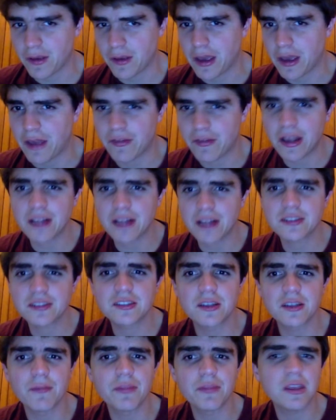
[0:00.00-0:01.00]
I've got
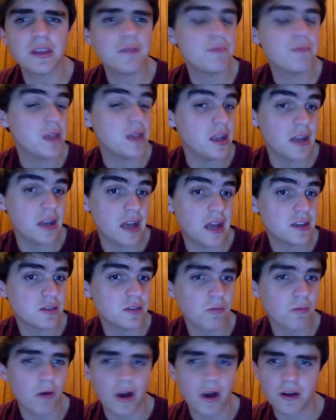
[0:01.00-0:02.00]
something being added to
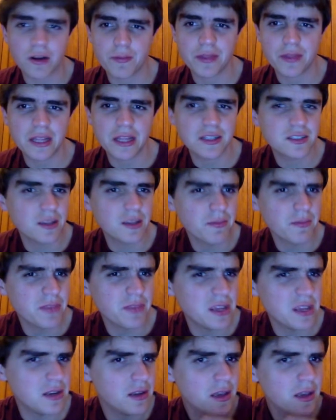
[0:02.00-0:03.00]
water, but that
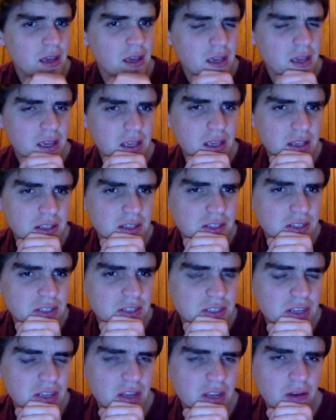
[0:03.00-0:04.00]
something
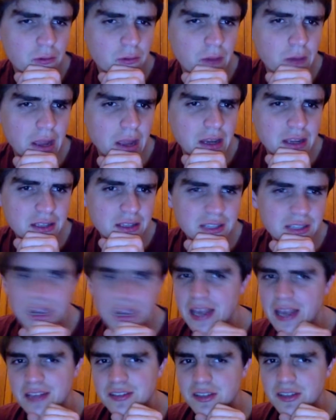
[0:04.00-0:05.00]
isn't an Arrhenius
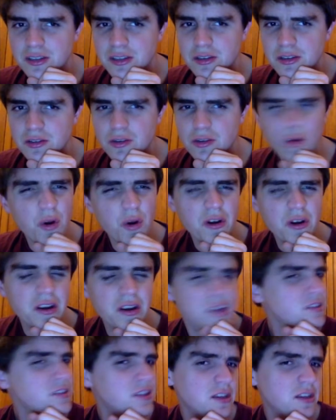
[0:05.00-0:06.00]
acid, nor
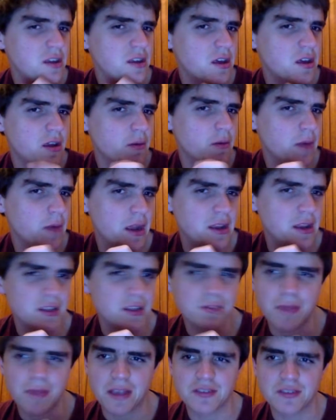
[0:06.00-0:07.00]
is it an
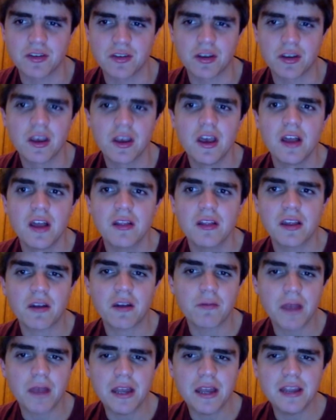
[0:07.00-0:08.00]
Arrhenius base. Look, like
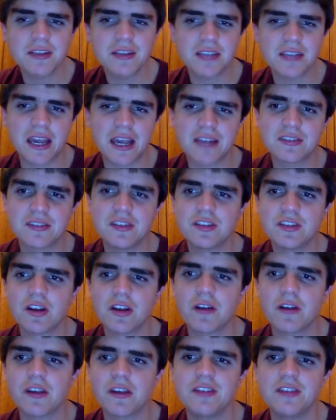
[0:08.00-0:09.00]
Arrhenius acids
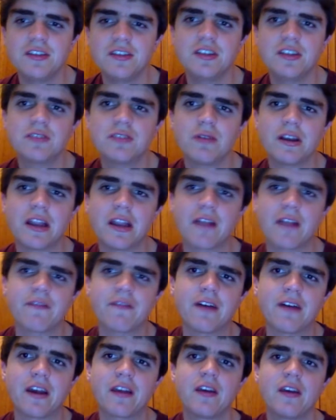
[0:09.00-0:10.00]
are easy to
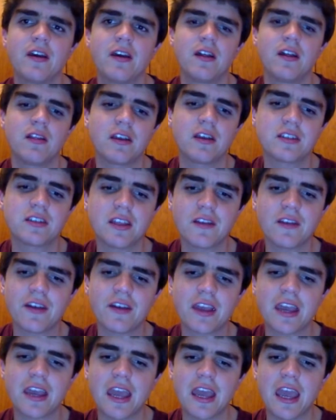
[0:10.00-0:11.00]
identify. Like something
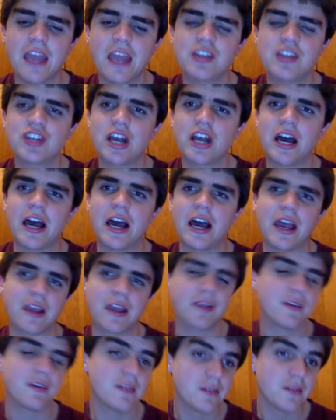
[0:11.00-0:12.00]
like
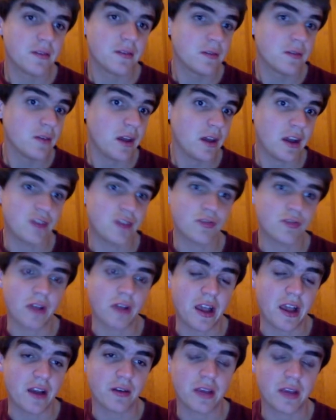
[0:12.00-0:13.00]
HI,
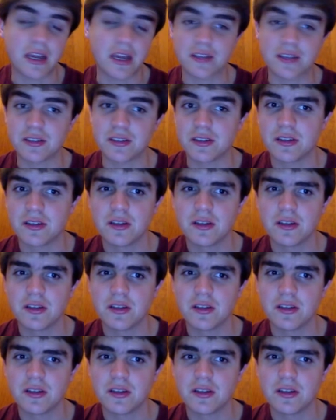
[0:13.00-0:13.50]
hydroiodic acid.